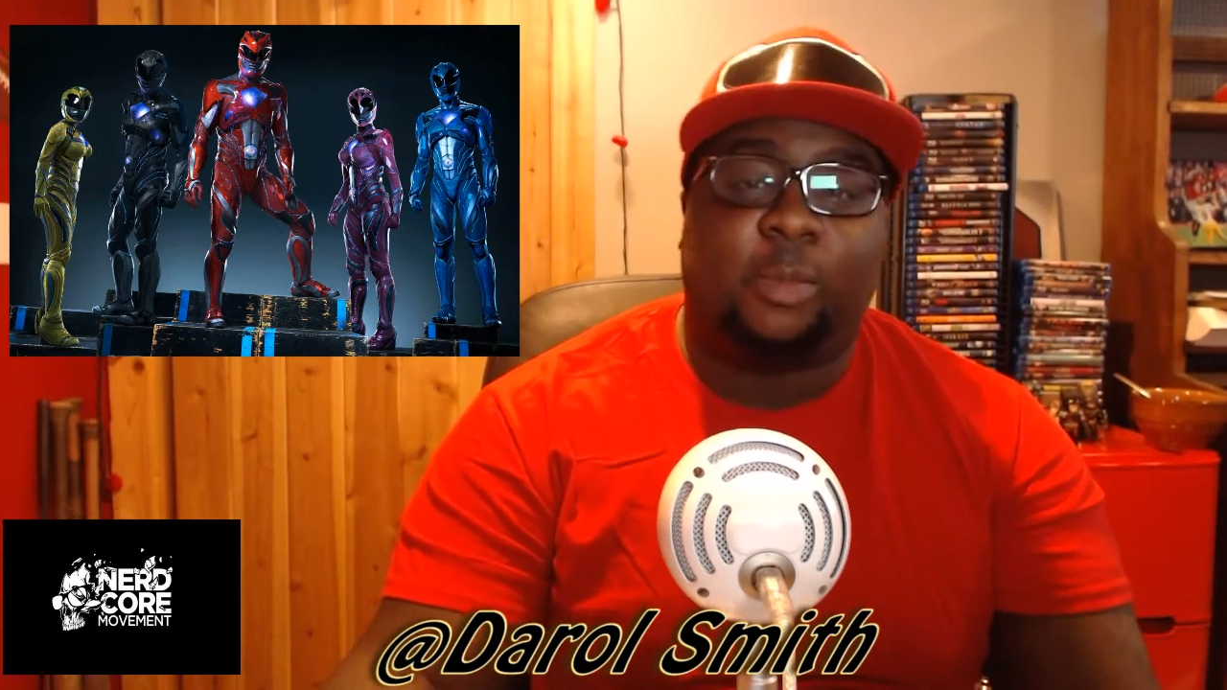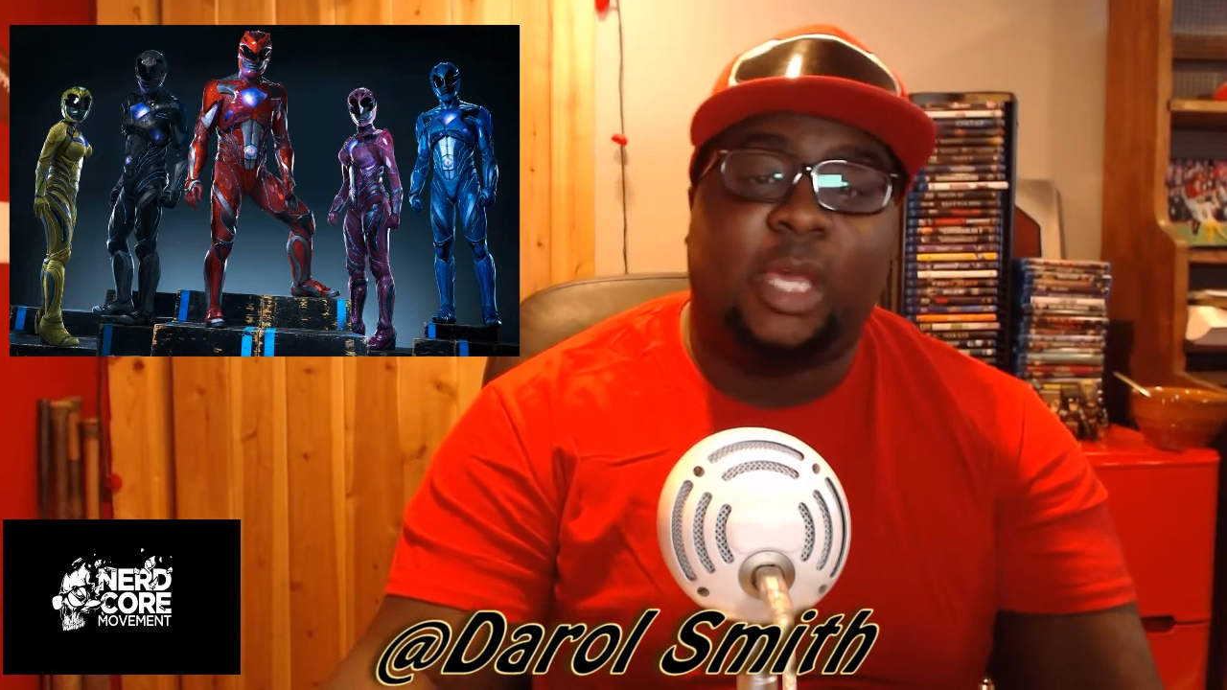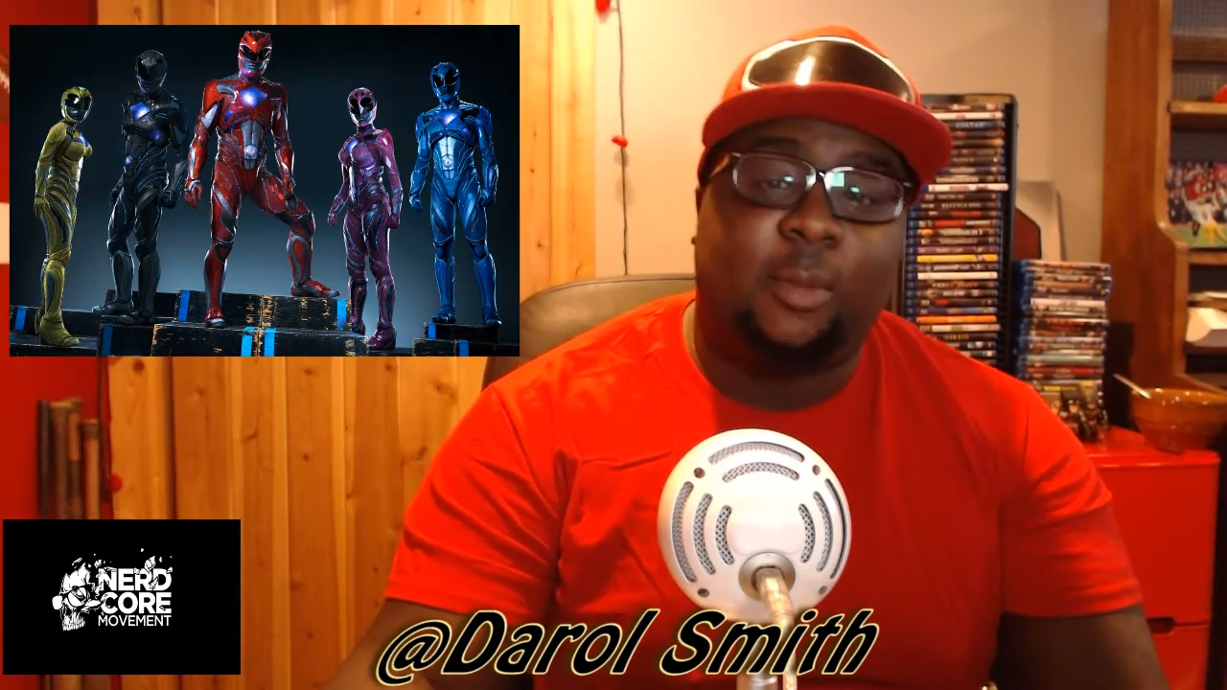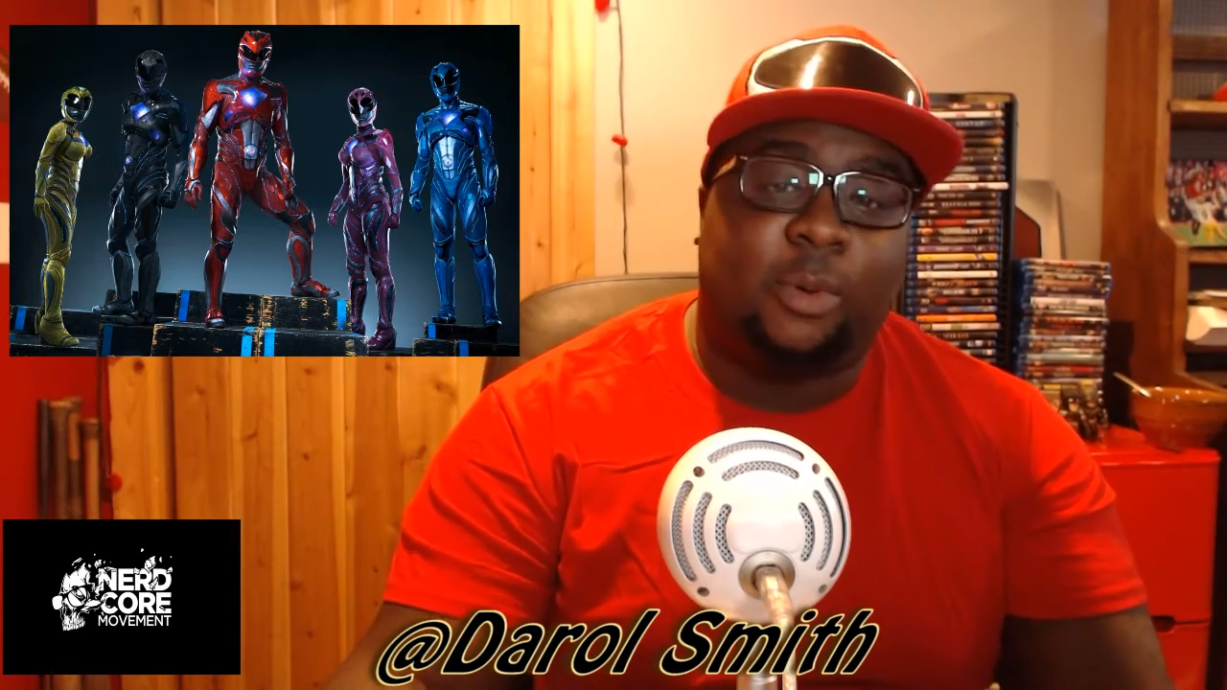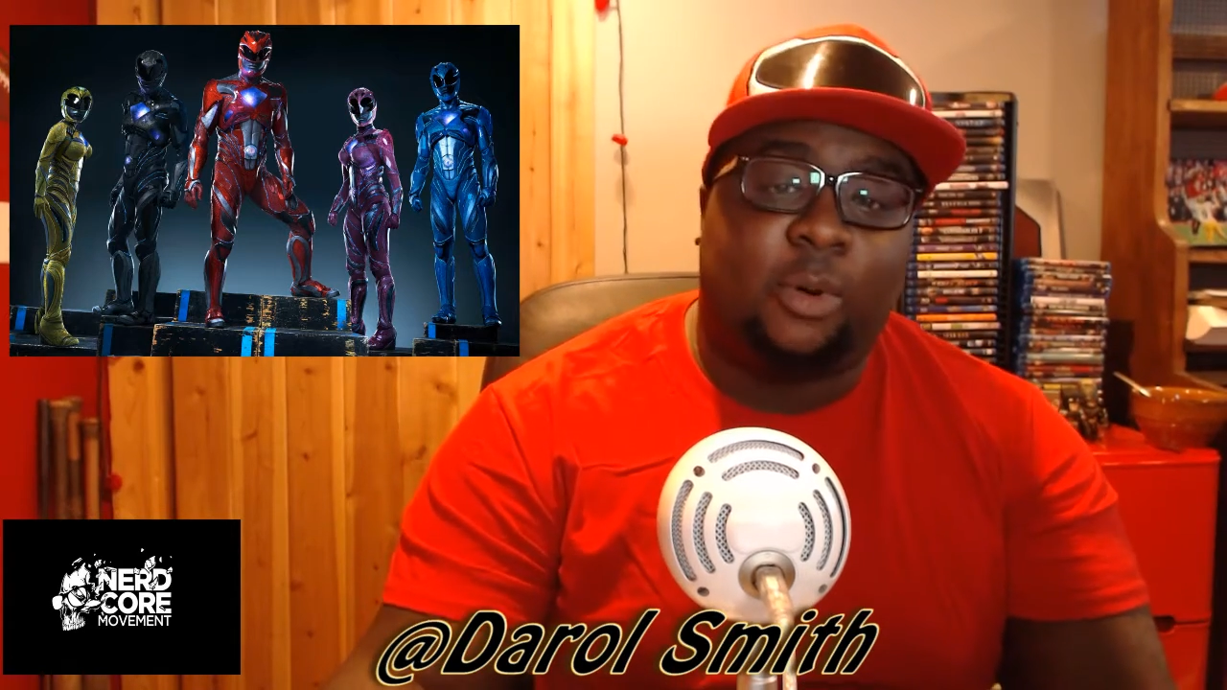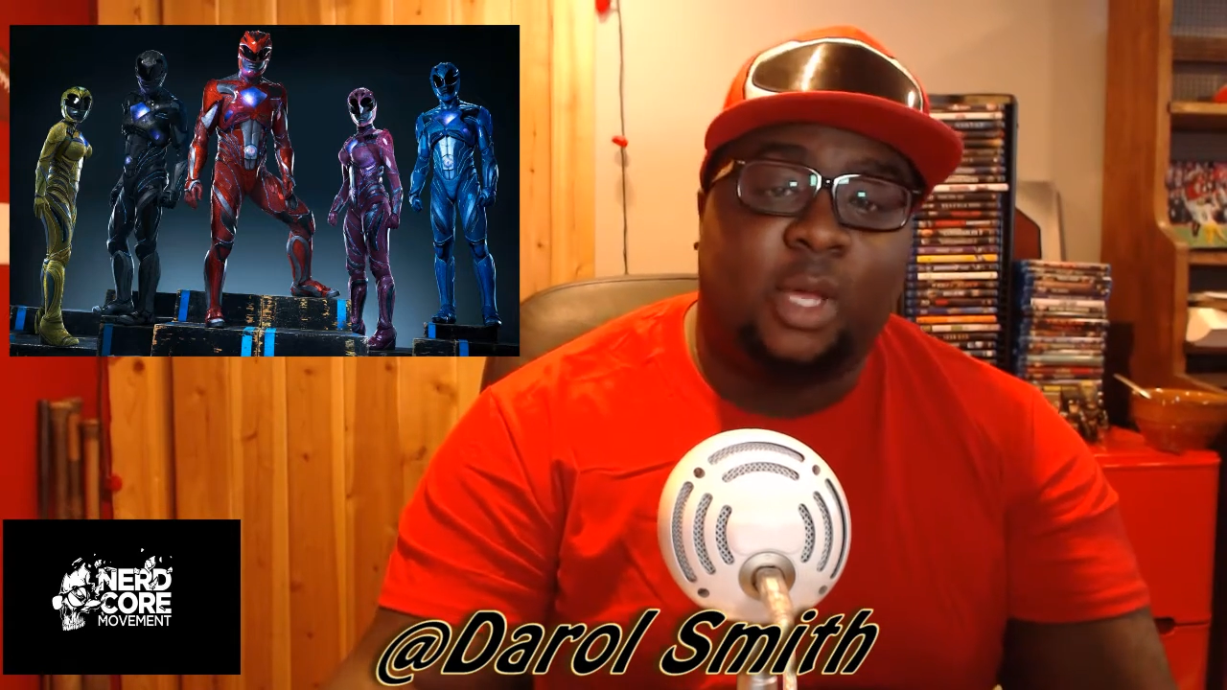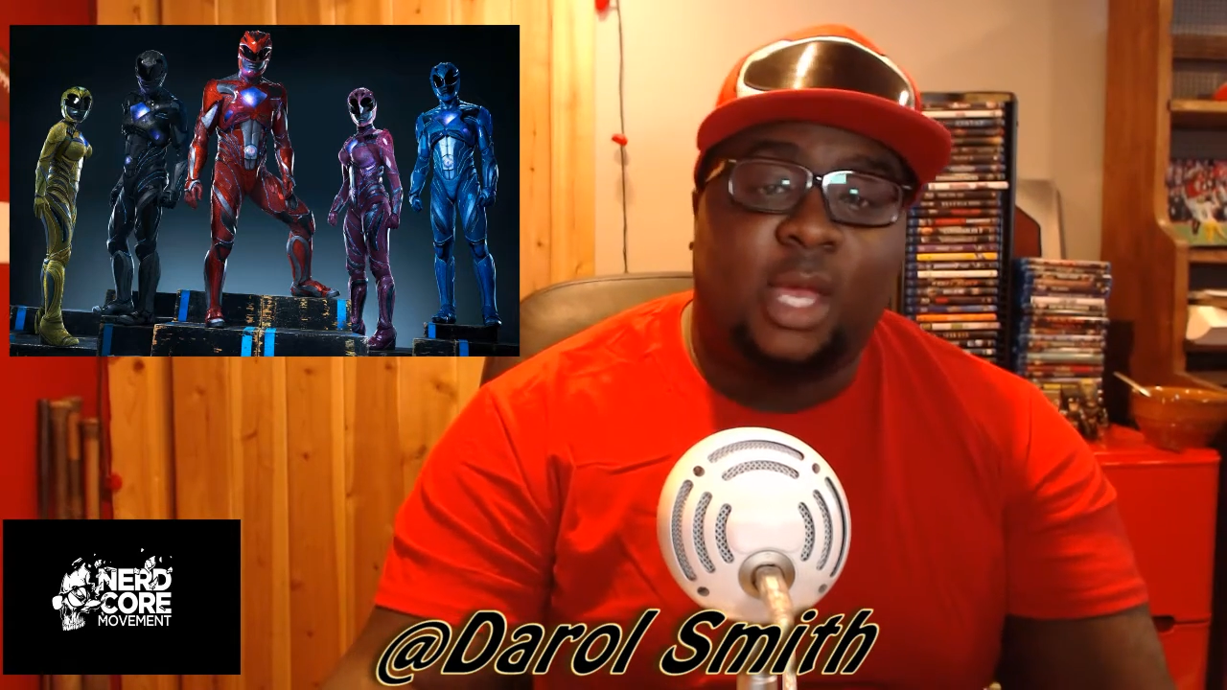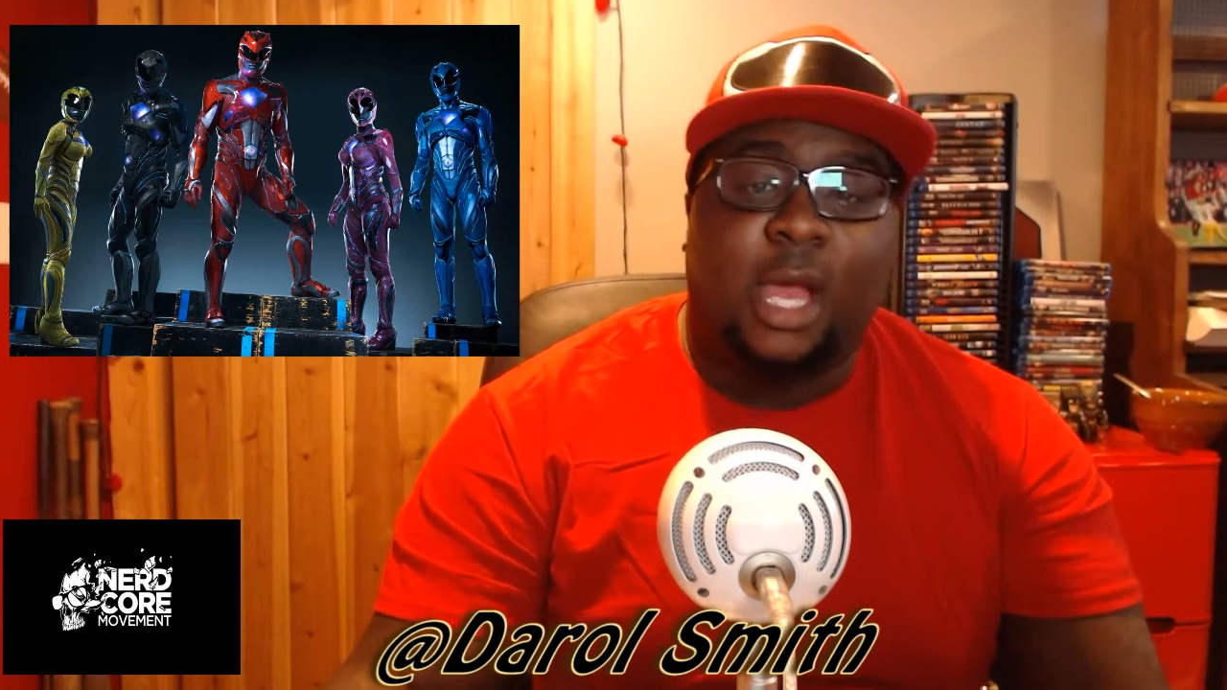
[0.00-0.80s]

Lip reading: people.